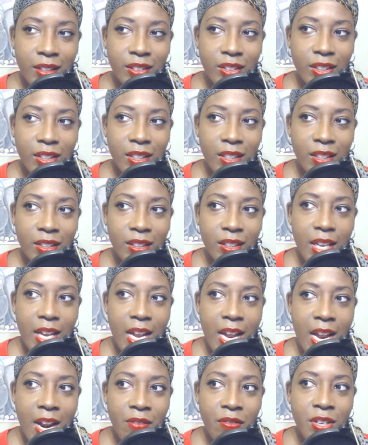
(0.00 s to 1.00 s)
It's
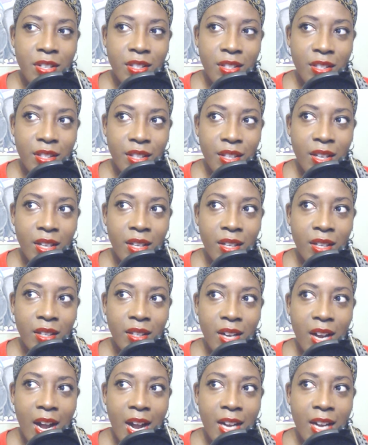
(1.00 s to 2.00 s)

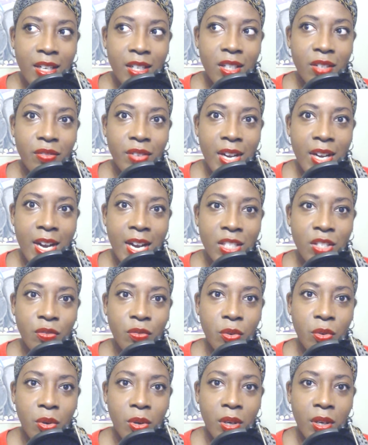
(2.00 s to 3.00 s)
everything I could have
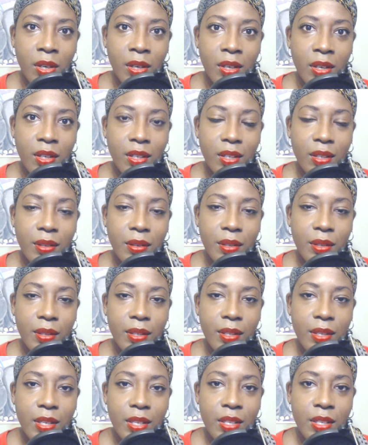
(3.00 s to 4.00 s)
asked for,
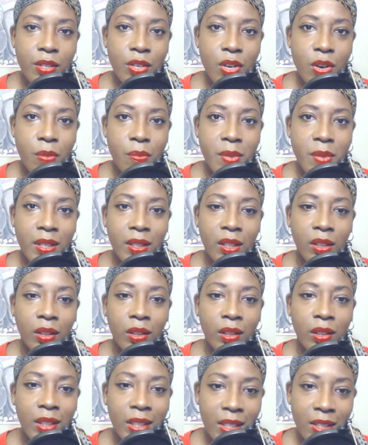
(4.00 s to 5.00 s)
being
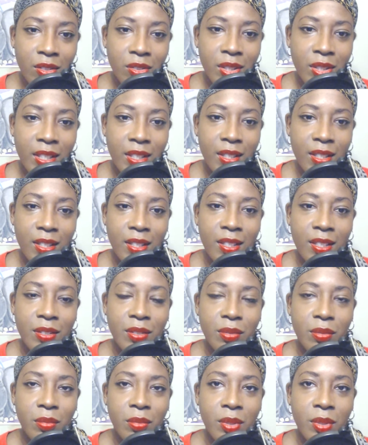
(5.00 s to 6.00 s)
a little
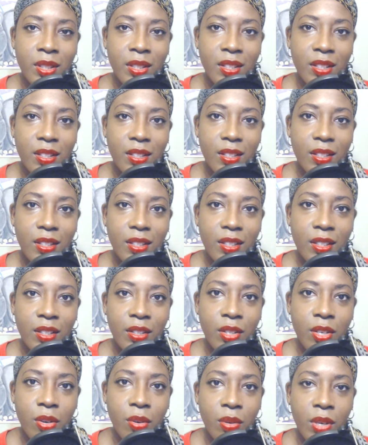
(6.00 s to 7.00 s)
kid with,
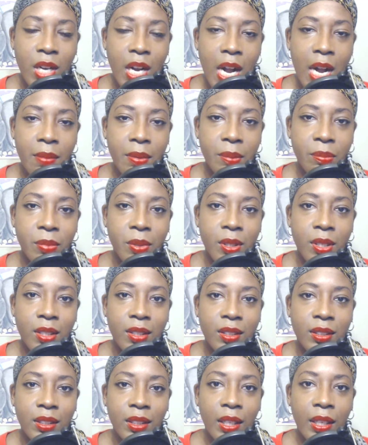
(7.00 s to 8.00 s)
comic
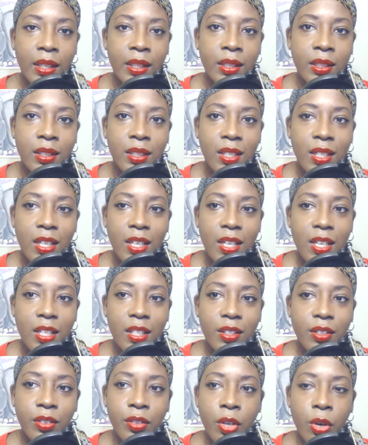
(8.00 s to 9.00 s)
books and
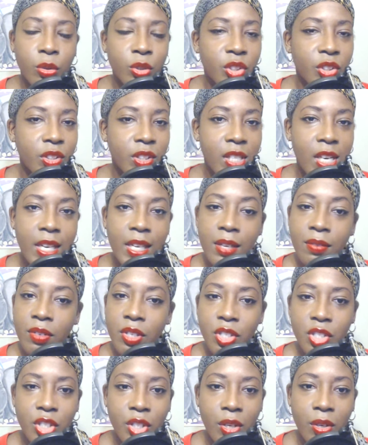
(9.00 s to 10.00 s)
those
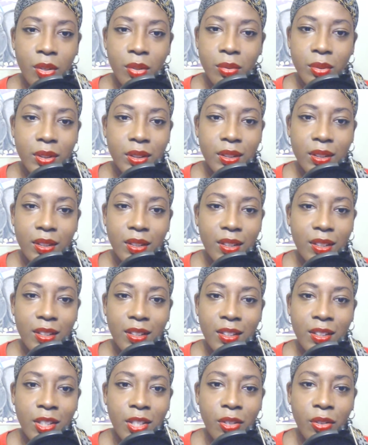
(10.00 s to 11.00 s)
TV shows,
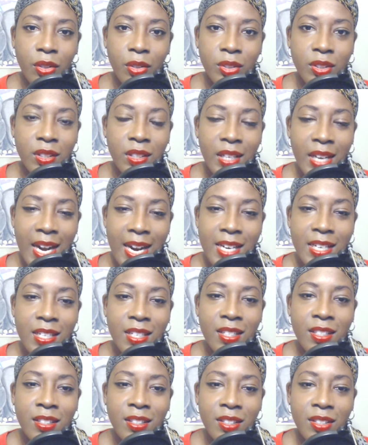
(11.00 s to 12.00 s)
those
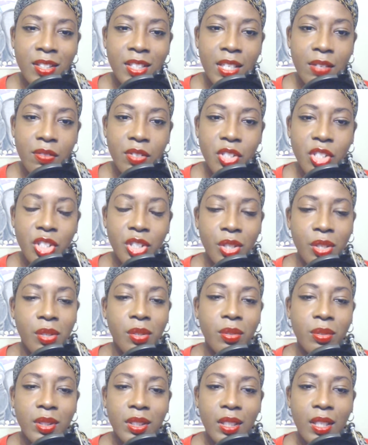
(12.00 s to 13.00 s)
90s TV
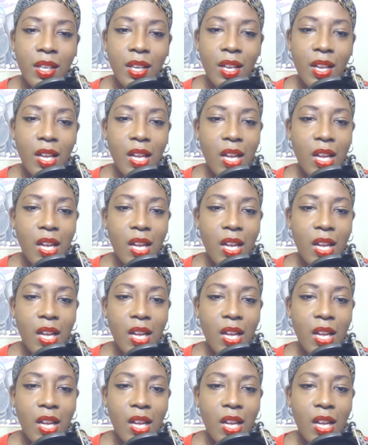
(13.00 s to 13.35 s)
shows.